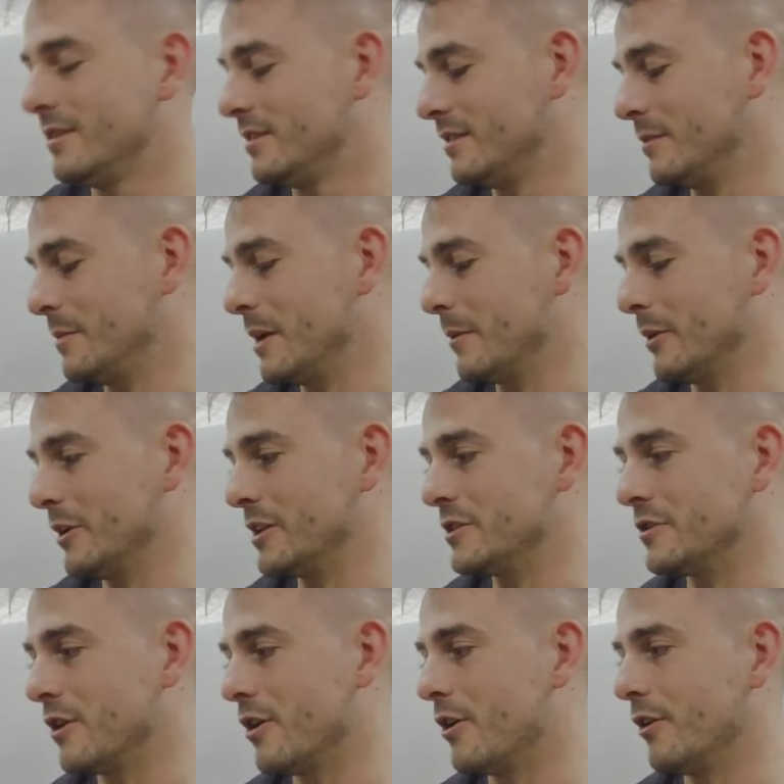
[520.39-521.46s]
to be able to
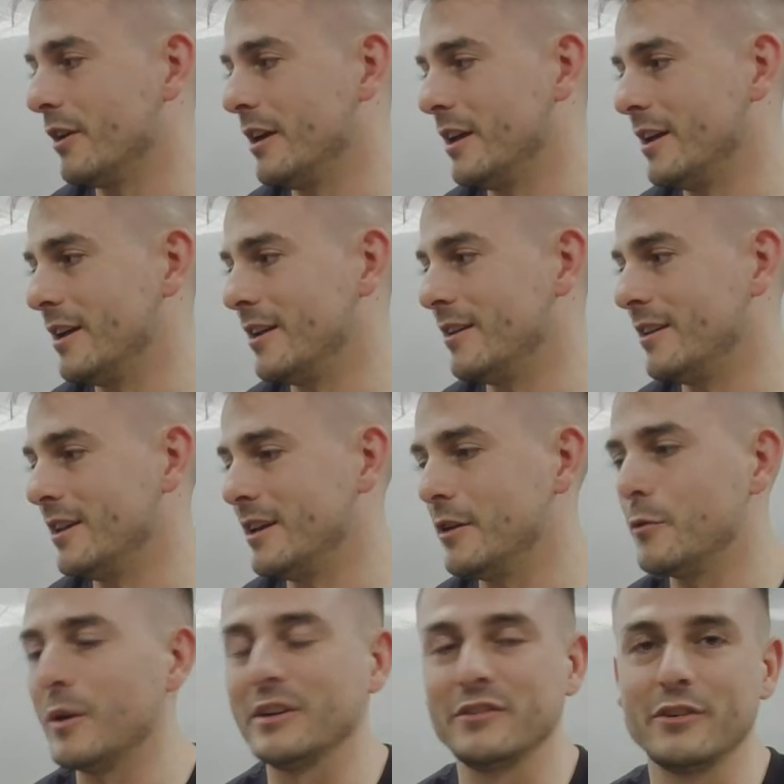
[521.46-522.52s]
install in the
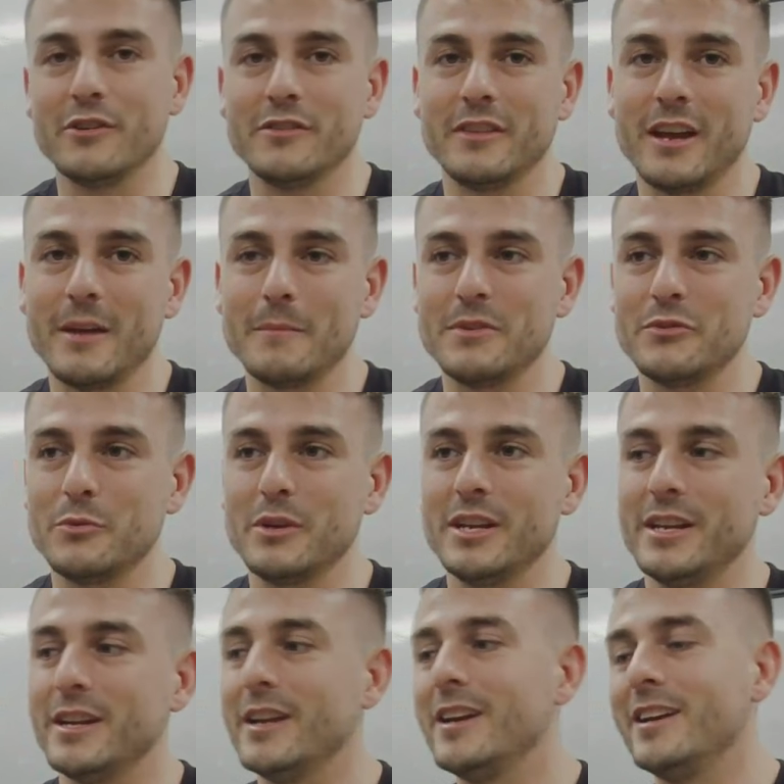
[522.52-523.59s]
quick turn time
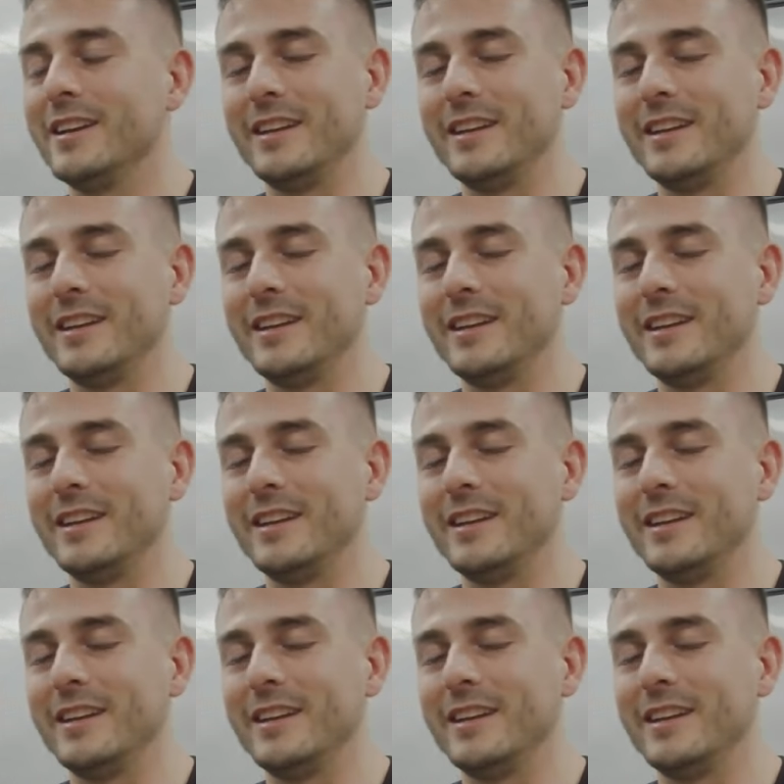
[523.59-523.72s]
between